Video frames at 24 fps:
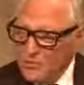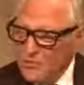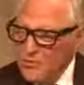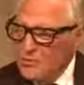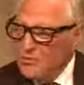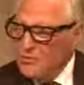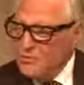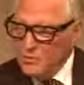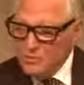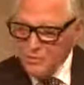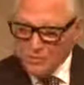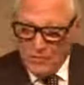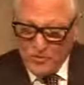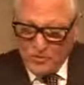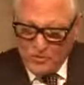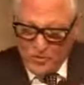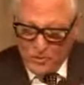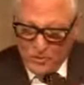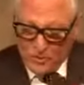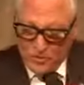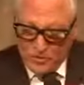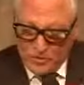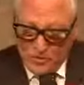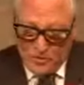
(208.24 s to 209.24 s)
which was
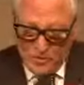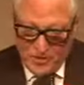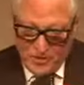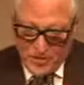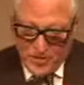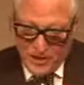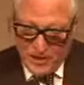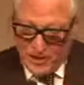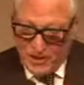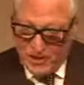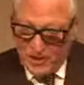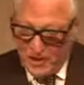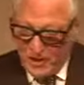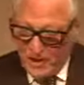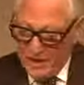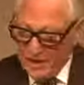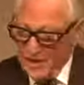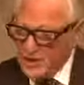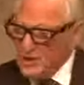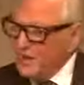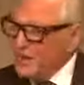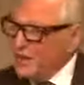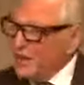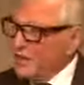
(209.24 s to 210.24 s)
referred to then
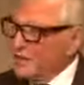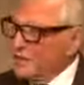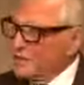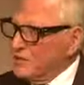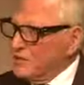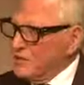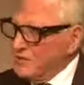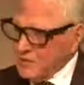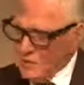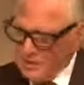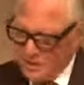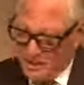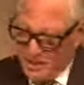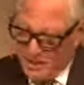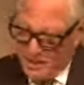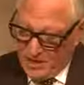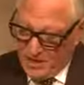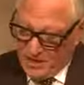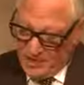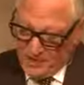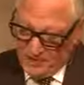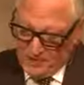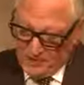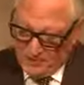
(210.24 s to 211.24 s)
as the Kensington
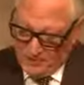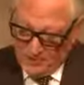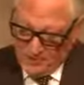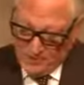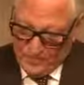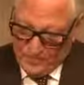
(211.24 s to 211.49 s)
Ghetto.